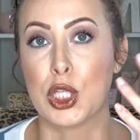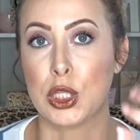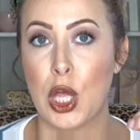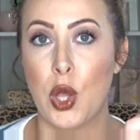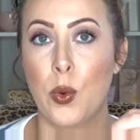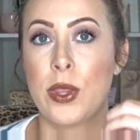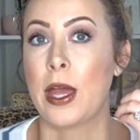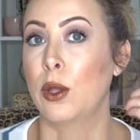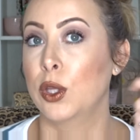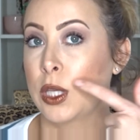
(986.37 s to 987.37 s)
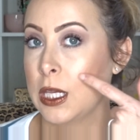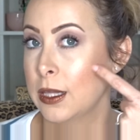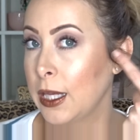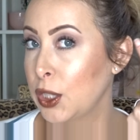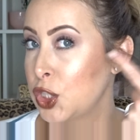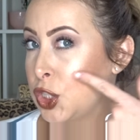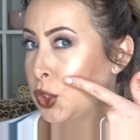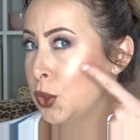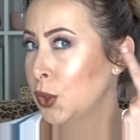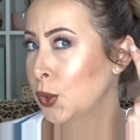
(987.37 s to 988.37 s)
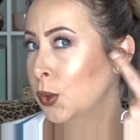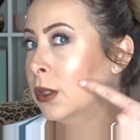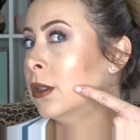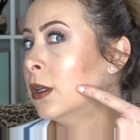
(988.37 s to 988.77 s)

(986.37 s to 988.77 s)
glow without looking like too,